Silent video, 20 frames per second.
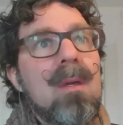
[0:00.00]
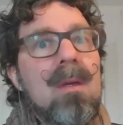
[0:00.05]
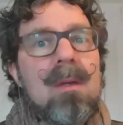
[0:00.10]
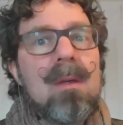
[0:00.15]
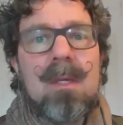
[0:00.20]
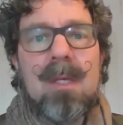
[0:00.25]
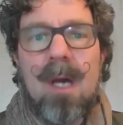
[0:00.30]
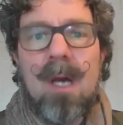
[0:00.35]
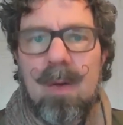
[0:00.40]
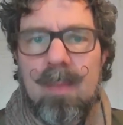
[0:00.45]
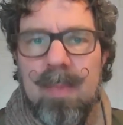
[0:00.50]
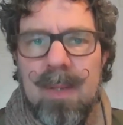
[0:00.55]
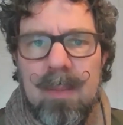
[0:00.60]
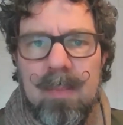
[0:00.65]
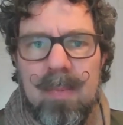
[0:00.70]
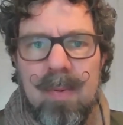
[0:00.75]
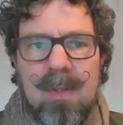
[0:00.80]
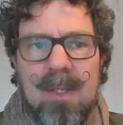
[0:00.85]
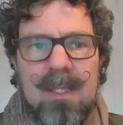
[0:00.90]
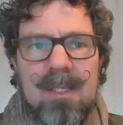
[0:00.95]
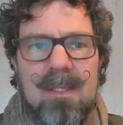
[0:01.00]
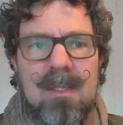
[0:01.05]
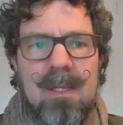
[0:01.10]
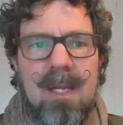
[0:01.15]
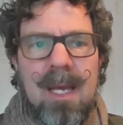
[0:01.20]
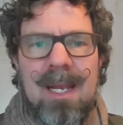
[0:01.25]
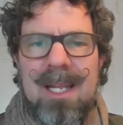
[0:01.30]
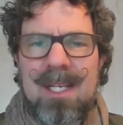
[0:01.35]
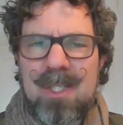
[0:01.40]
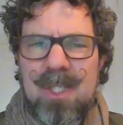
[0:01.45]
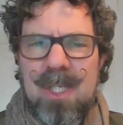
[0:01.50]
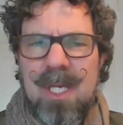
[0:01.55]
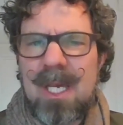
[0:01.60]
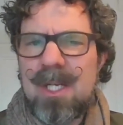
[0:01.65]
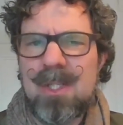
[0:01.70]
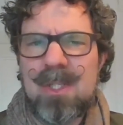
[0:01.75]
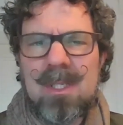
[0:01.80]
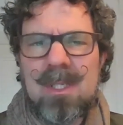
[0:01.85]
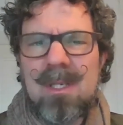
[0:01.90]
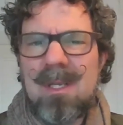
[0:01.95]
young people and
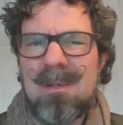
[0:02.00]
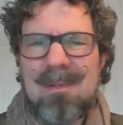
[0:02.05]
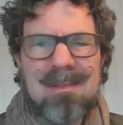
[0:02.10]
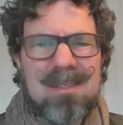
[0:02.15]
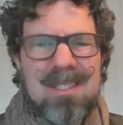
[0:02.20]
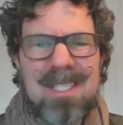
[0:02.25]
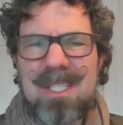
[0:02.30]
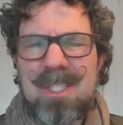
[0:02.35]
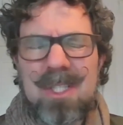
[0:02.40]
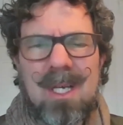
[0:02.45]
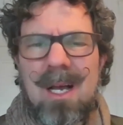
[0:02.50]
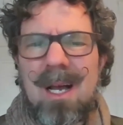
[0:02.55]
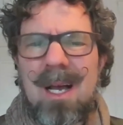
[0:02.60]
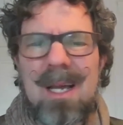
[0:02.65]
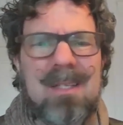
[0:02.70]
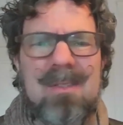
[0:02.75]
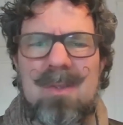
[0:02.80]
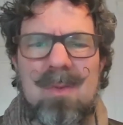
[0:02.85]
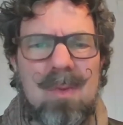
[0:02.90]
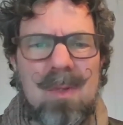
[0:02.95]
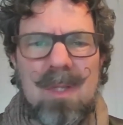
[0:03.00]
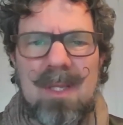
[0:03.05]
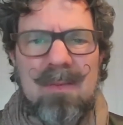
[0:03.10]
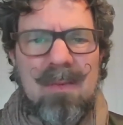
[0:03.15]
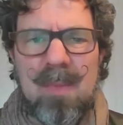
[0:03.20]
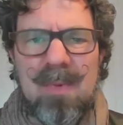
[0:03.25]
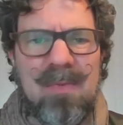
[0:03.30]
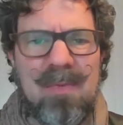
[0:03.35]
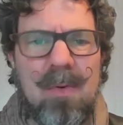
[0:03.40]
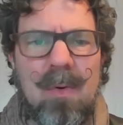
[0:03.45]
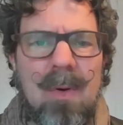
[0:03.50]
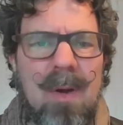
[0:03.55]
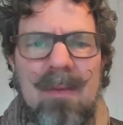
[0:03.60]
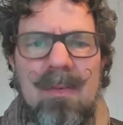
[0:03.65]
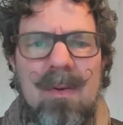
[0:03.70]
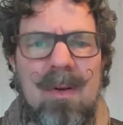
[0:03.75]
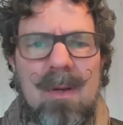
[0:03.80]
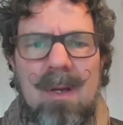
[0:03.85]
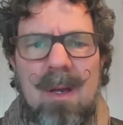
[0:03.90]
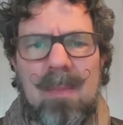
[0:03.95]
education and teaching high school, even before
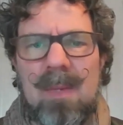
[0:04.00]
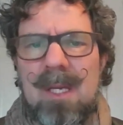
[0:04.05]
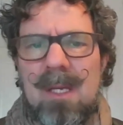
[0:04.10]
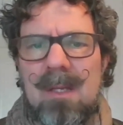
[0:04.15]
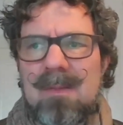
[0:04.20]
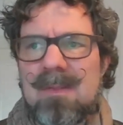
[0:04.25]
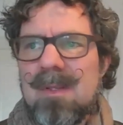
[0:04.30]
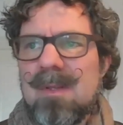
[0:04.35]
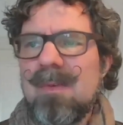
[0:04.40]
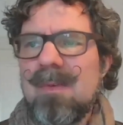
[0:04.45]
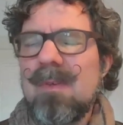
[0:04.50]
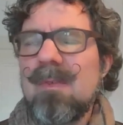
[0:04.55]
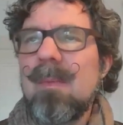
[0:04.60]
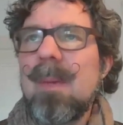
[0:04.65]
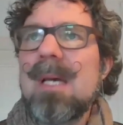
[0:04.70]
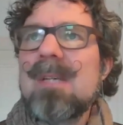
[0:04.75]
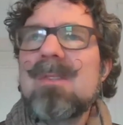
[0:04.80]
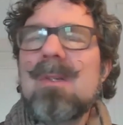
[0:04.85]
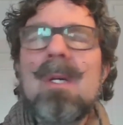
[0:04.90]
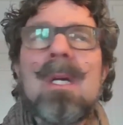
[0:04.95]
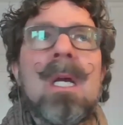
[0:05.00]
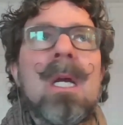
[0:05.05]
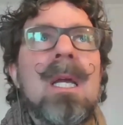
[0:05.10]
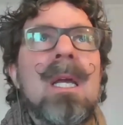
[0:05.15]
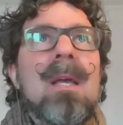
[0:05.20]
ever coming to the FIFA Master.